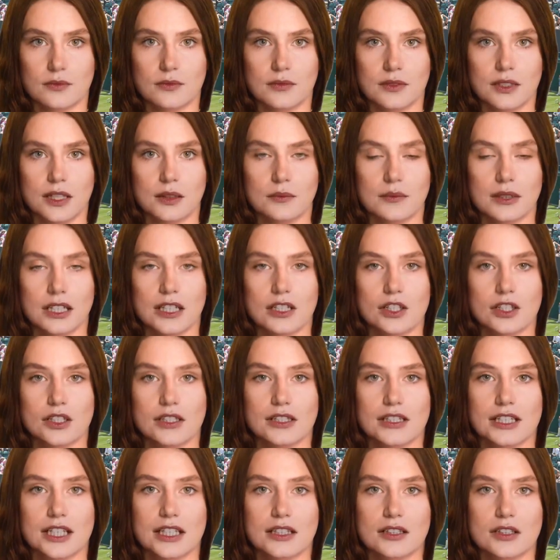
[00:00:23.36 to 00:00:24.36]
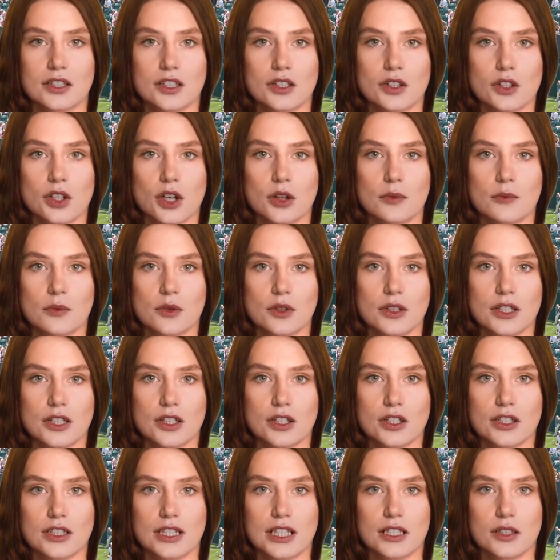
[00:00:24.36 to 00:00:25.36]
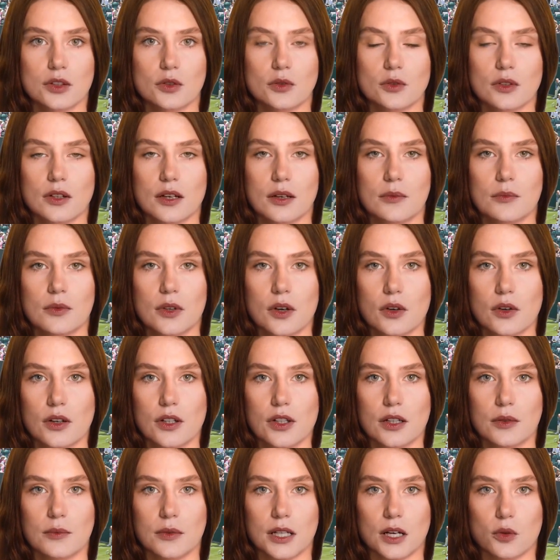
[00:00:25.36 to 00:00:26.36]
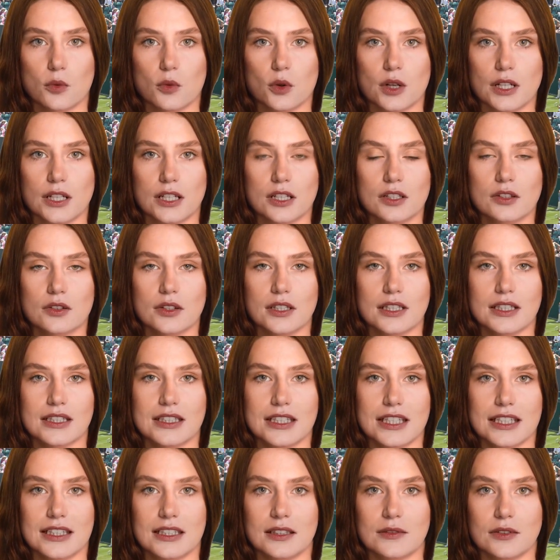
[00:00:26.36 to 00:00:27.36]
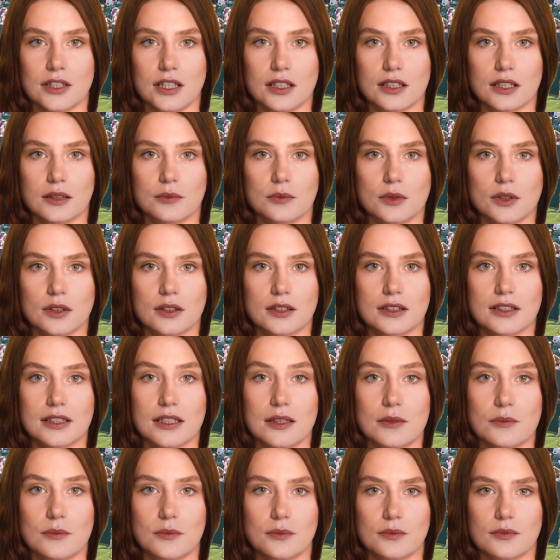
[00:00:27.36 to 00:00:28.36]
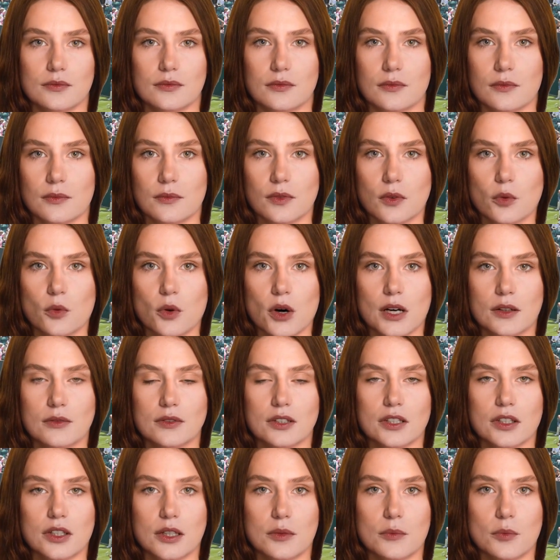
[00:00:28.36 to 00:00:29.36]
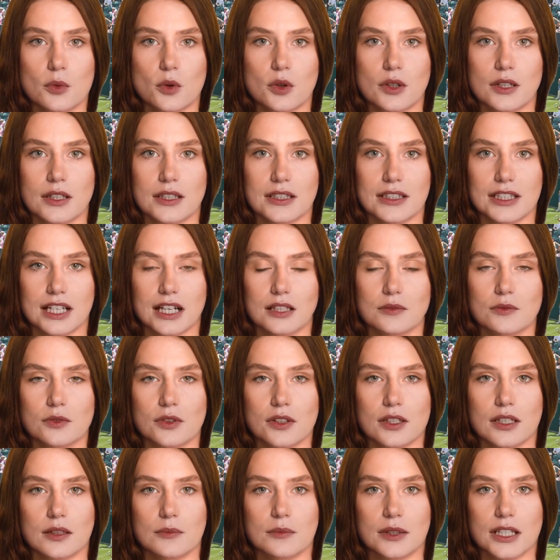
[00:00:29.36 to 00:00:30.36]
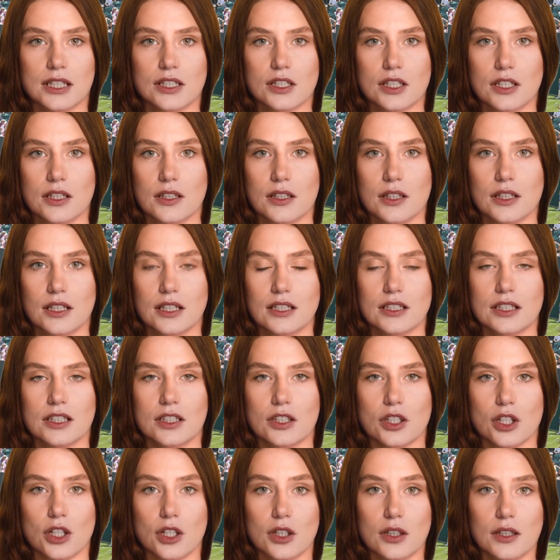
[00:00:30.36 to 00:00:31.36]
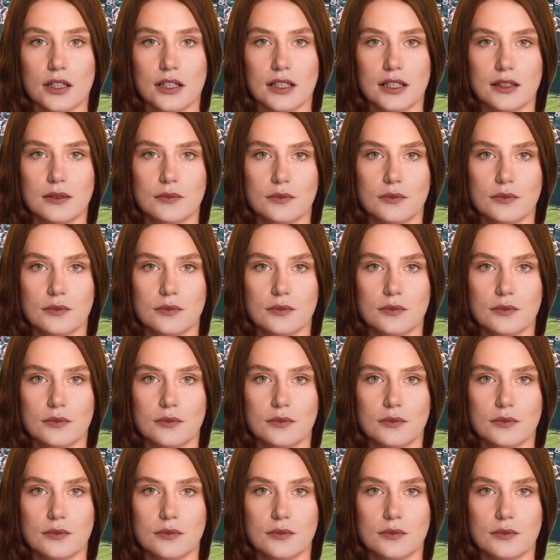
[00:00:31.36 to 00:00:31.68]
The matchestat.com prediction algorithm uses about 190 variables. One very important stat for this match is on i.hard.